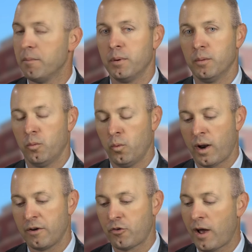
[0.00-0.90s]
But
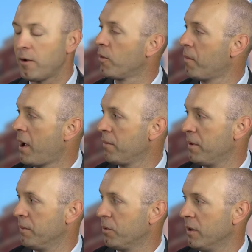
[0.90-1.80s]
what I try to remind
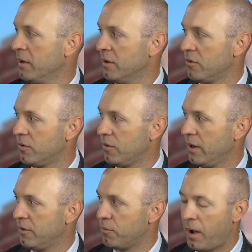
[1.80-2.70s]
people is,
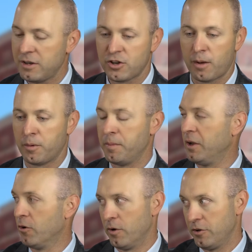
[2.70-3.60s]
it's my job to
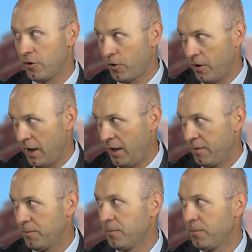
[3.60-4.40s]
be your attorney.